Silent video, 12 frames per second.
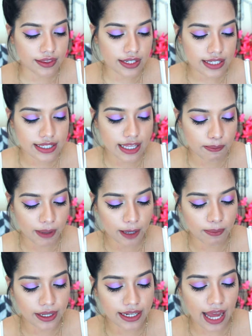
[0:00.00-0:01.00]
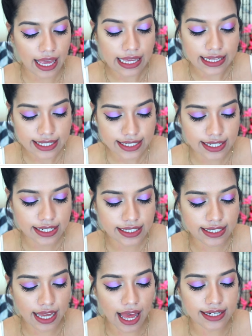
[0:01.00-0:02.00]
This is the Maybelline
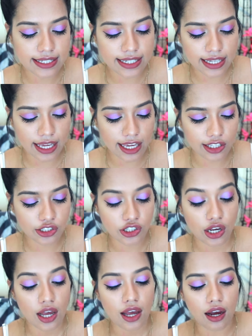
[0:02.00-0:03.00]
Instant Anti-Age